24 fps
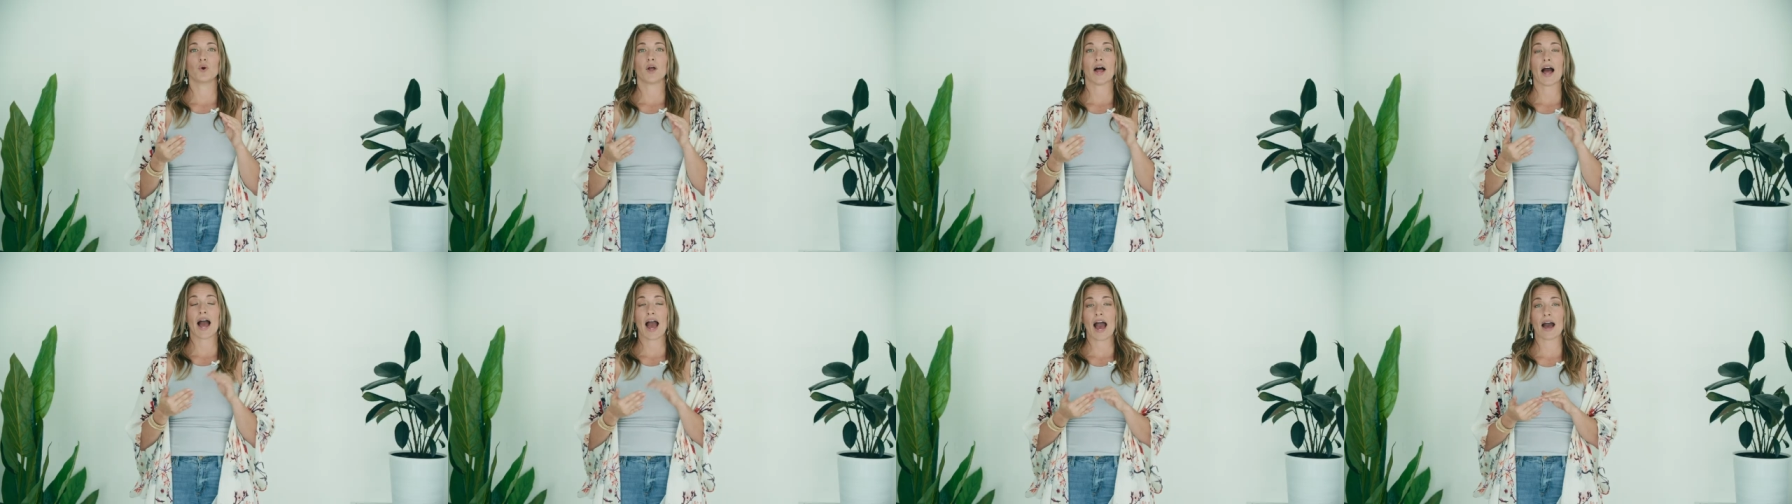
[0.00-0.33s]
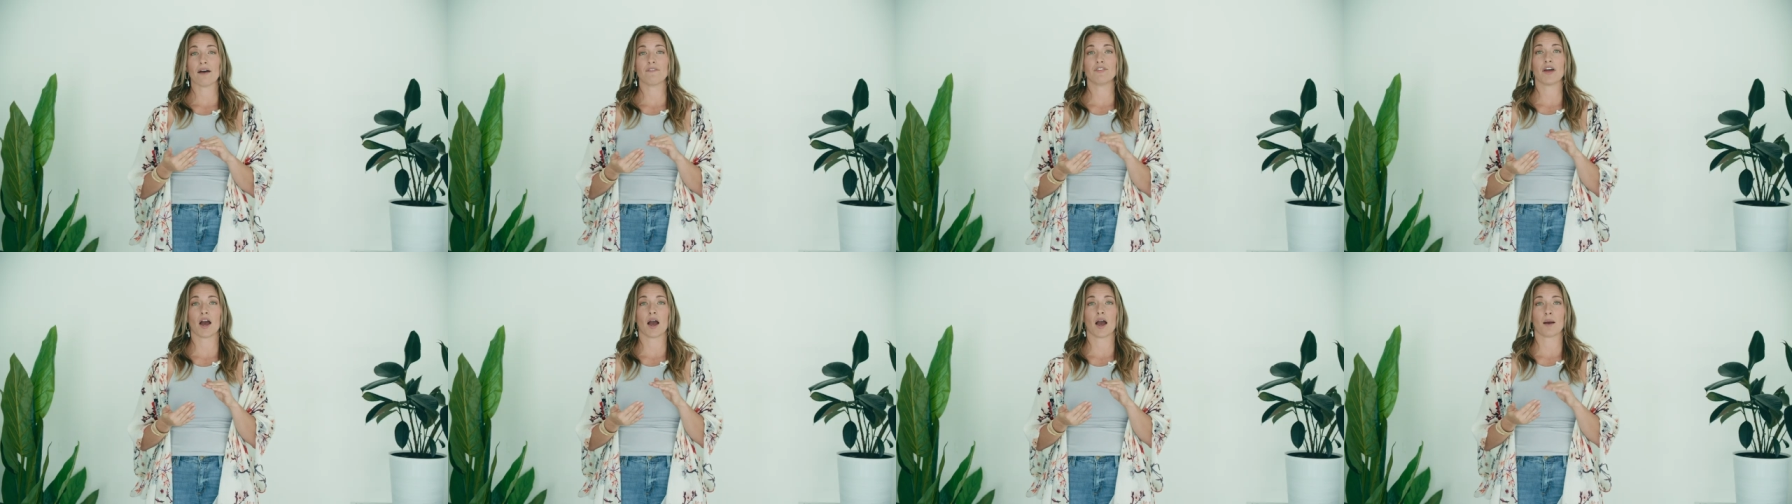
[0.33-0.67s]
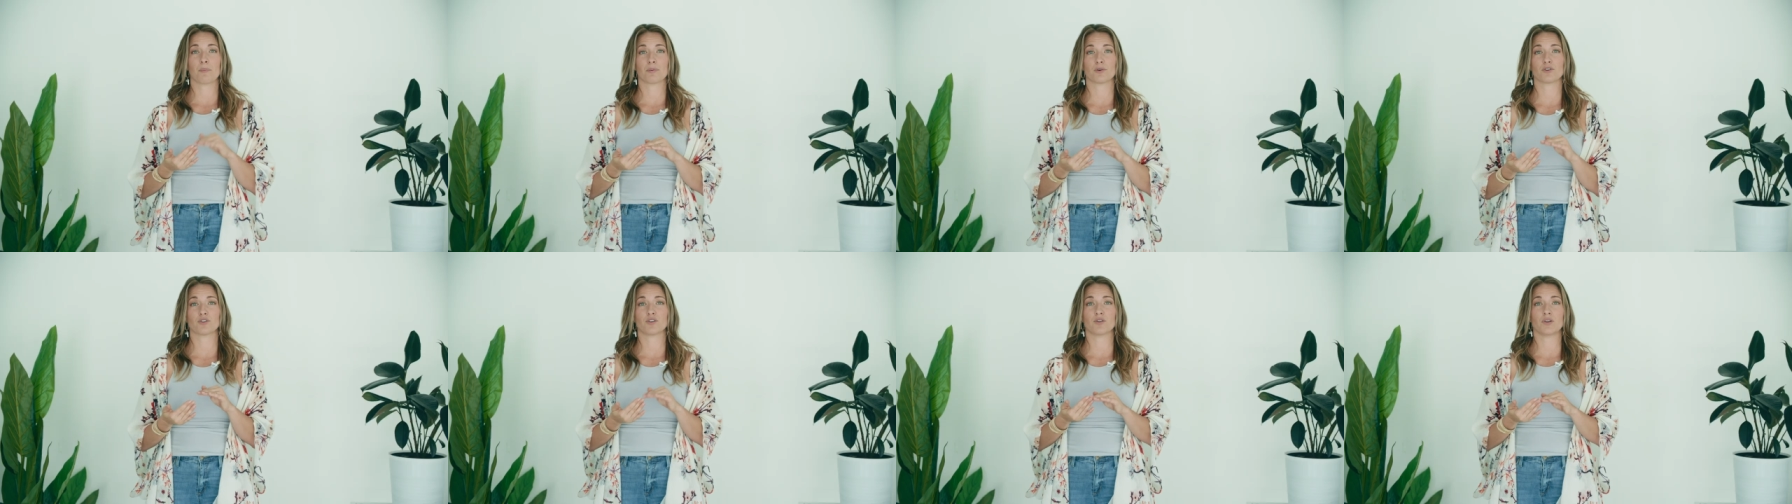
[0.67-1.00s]
will have the
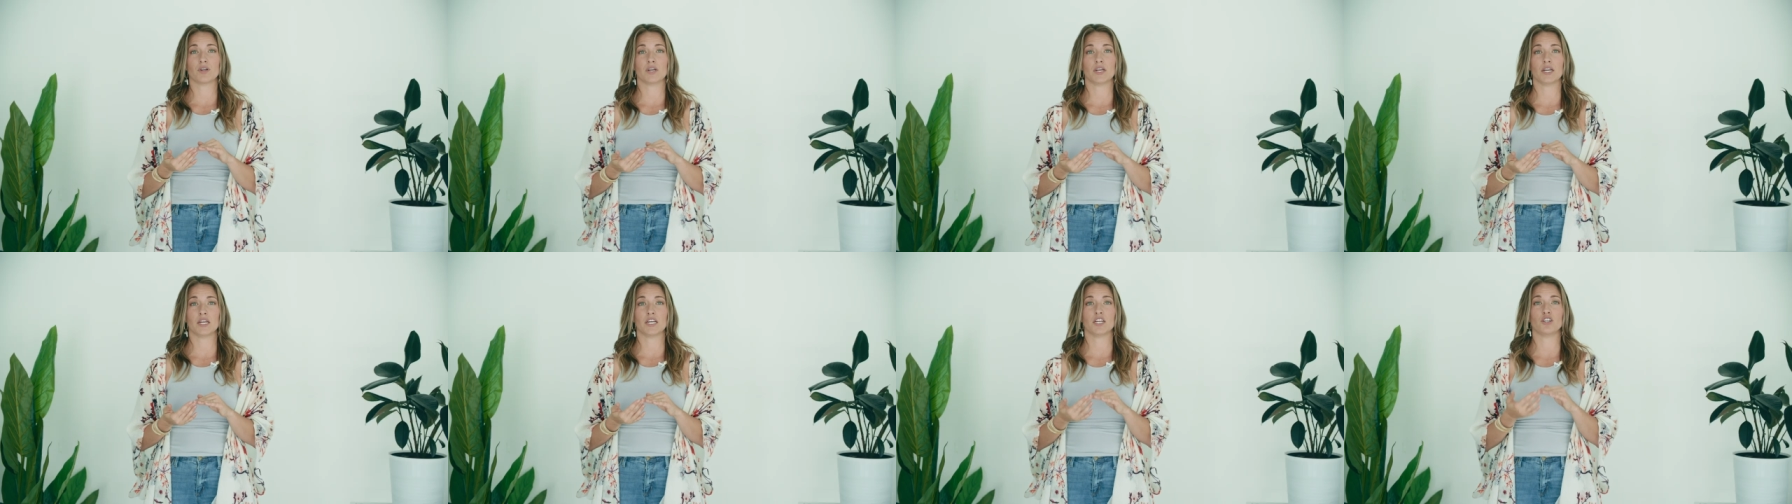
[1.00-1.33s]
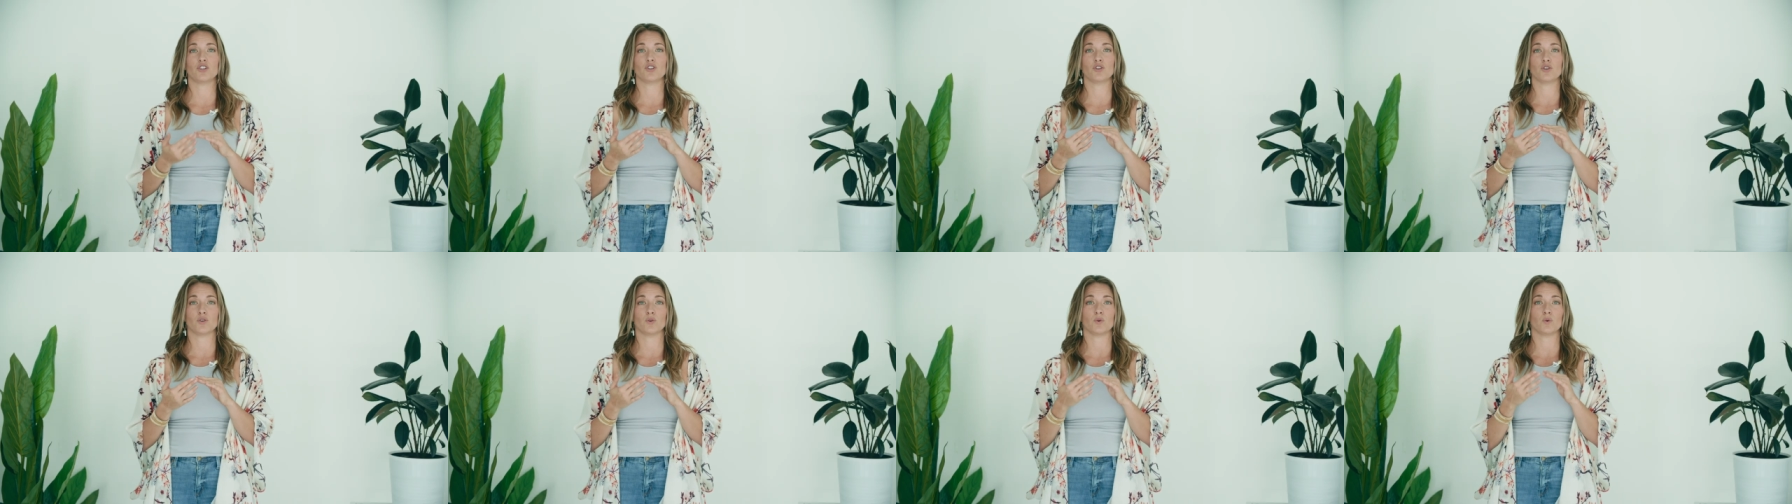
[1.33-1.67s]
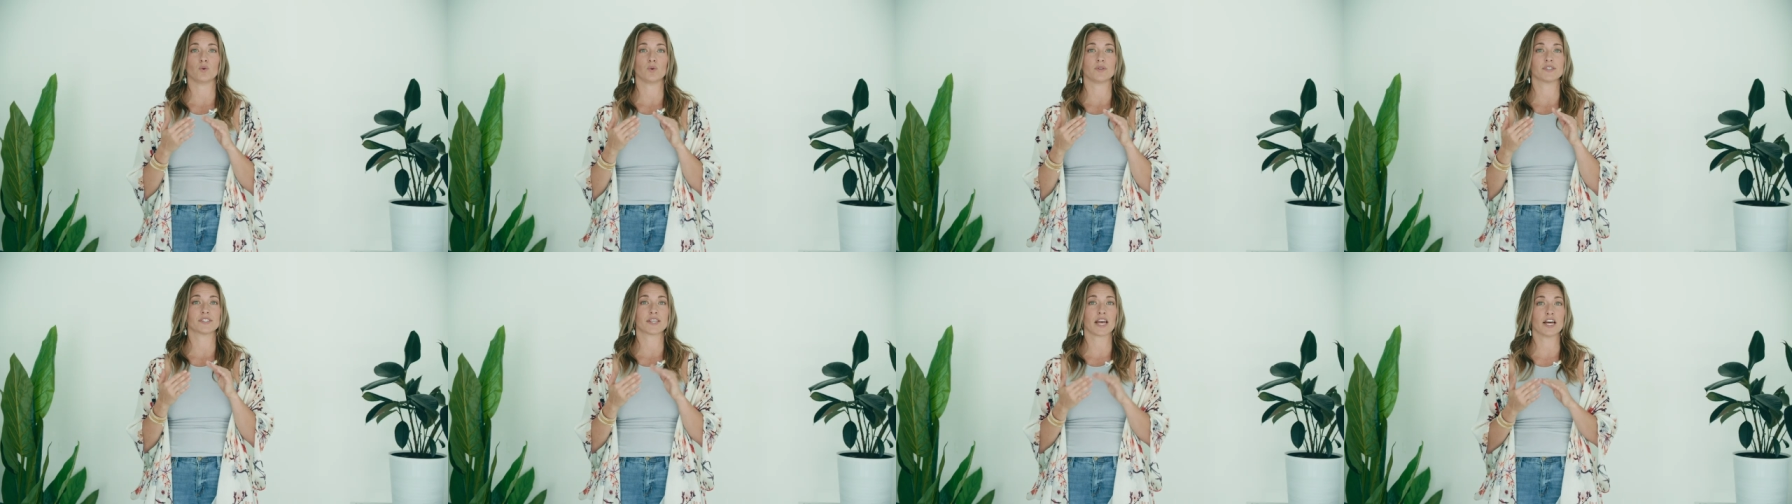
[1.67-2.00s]
opportunity
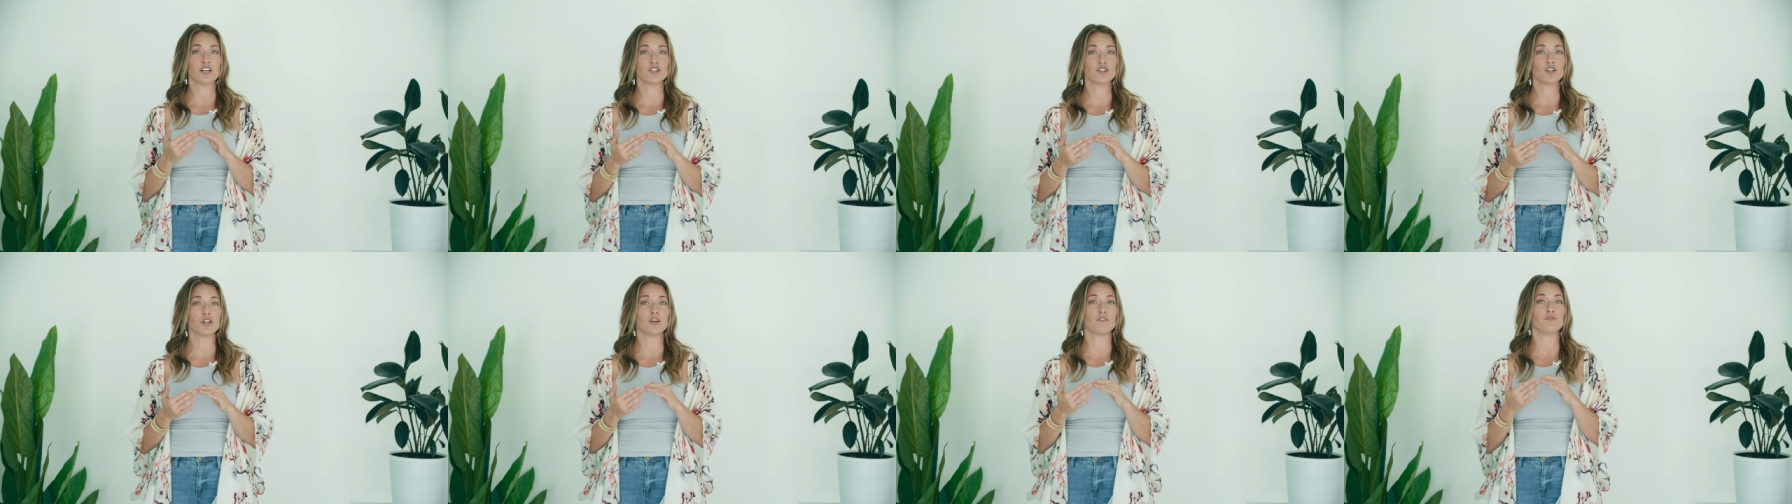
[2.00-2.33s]
to schedule